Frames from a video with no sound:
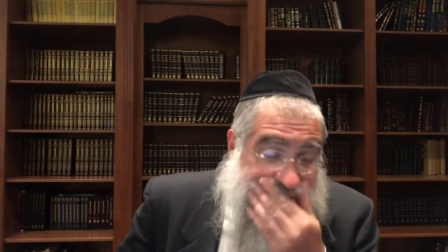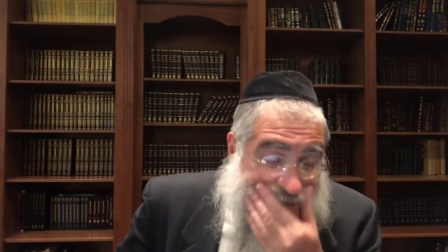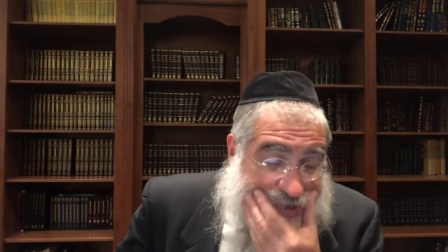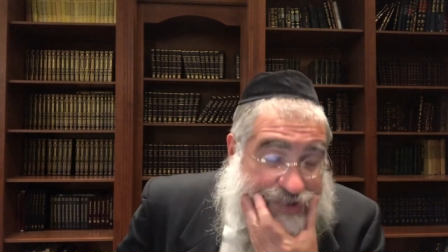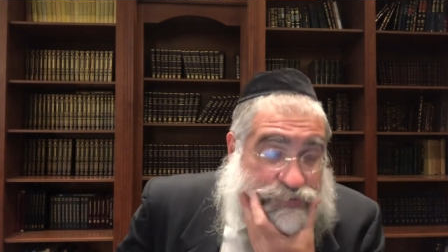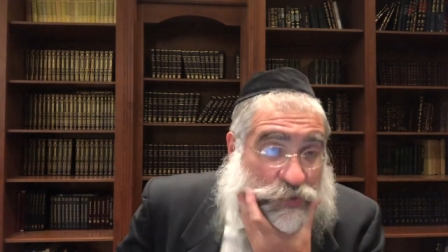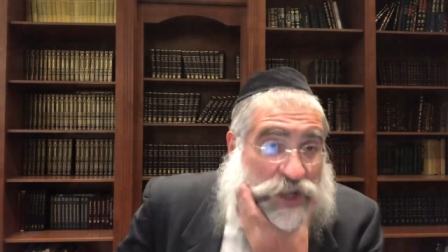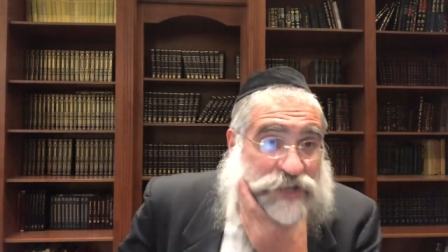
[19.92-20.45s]

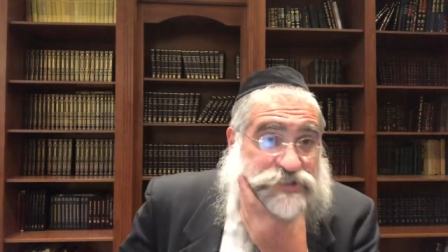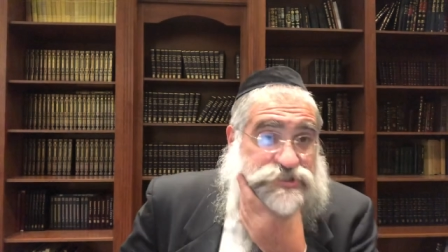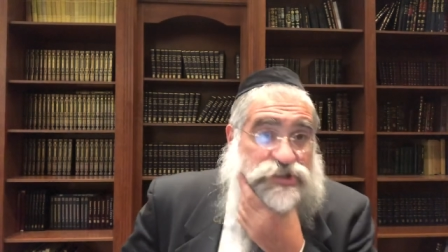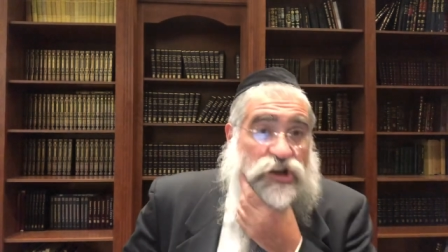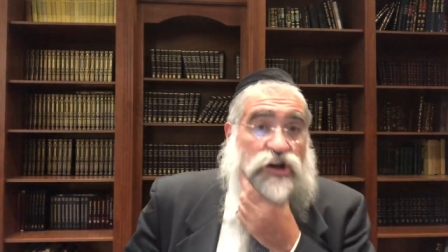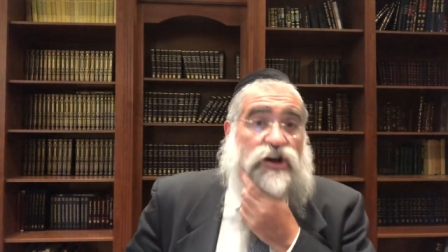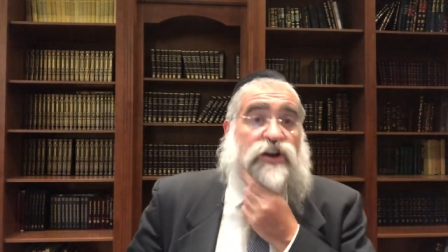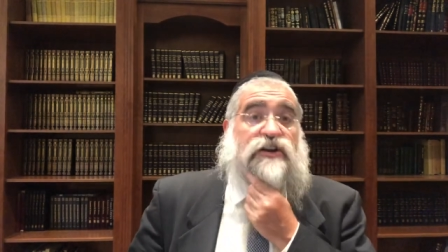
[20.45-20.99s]
It's based
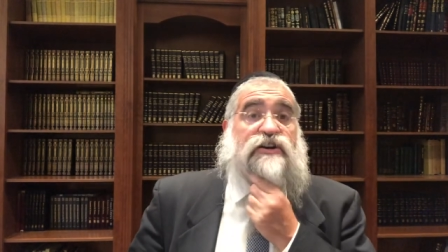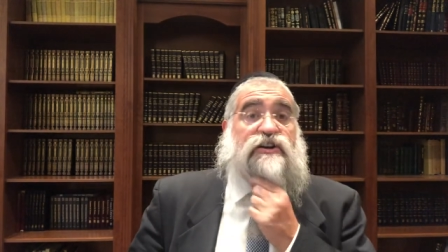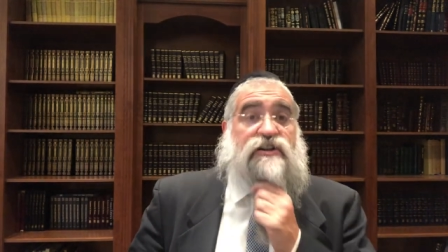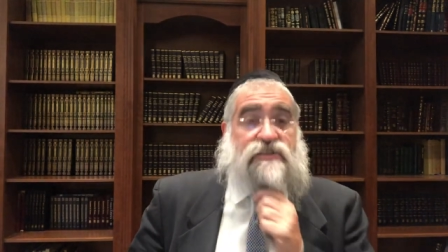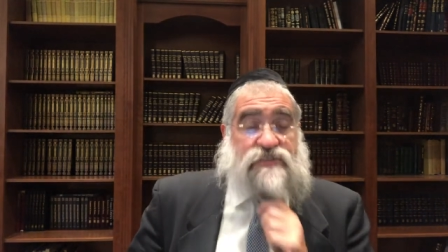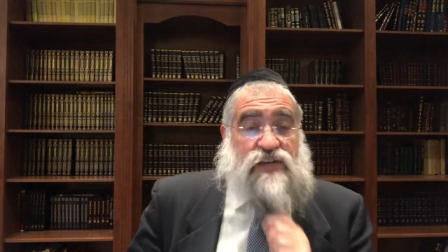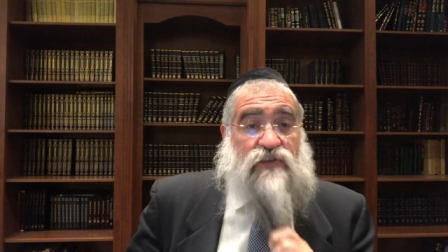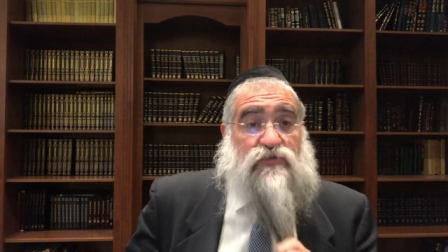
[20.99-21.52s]
on
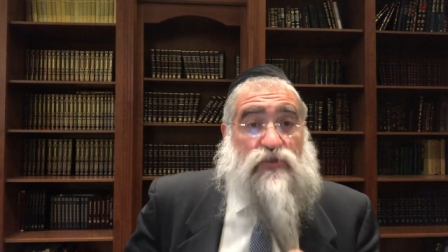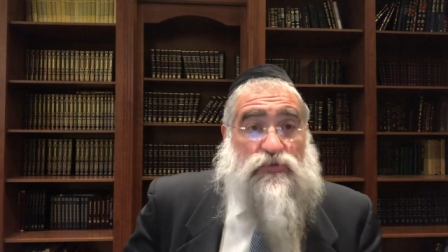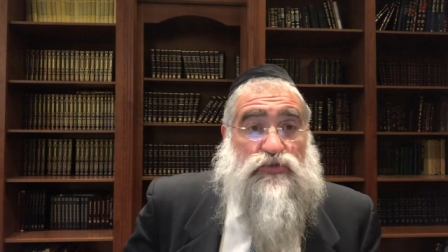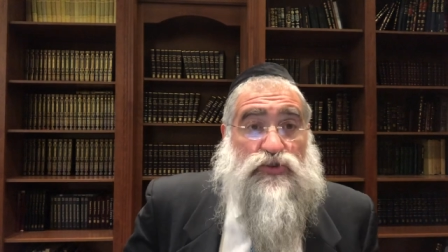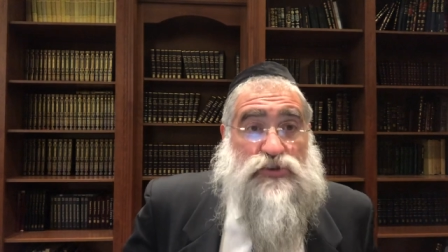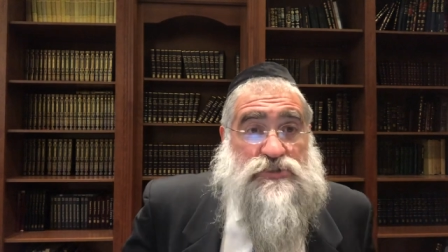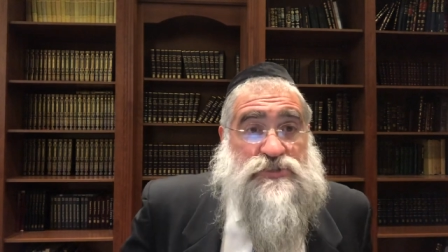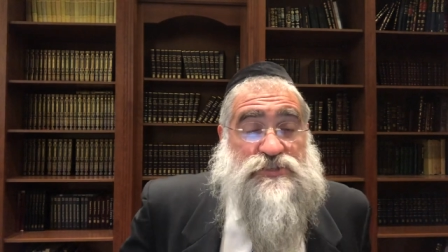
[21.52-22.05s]
several
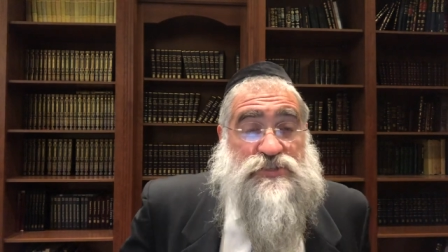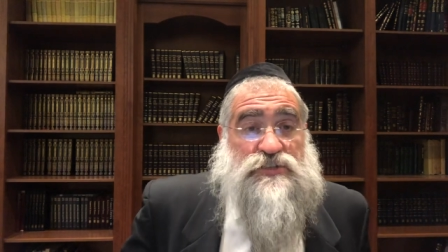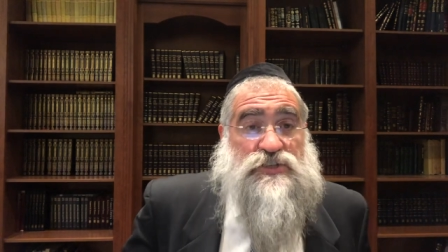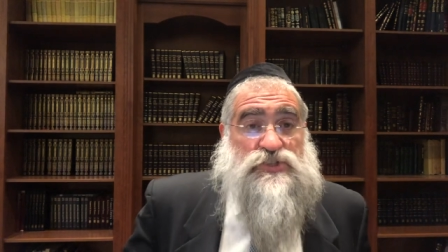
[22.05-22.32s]
verses in